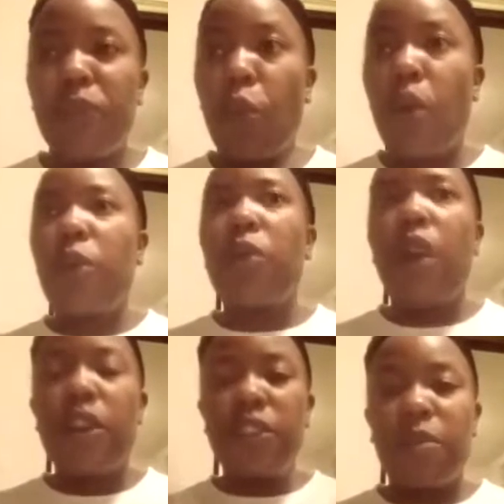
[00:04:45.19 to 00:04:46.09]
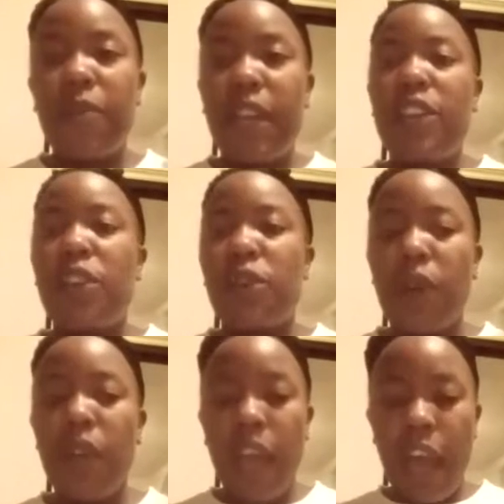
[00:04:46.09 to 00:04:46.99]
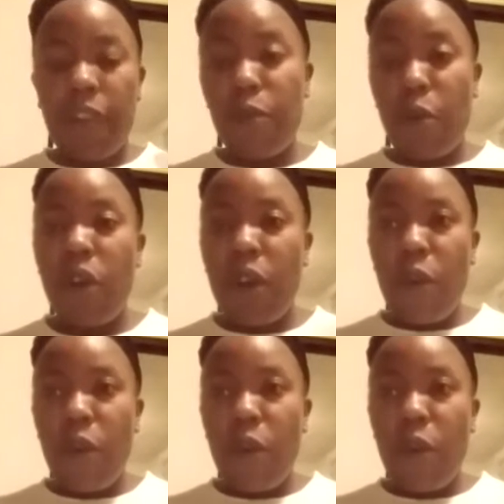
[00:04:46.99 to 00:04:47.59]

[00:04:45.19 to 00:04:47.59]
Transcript: Water will also make you have more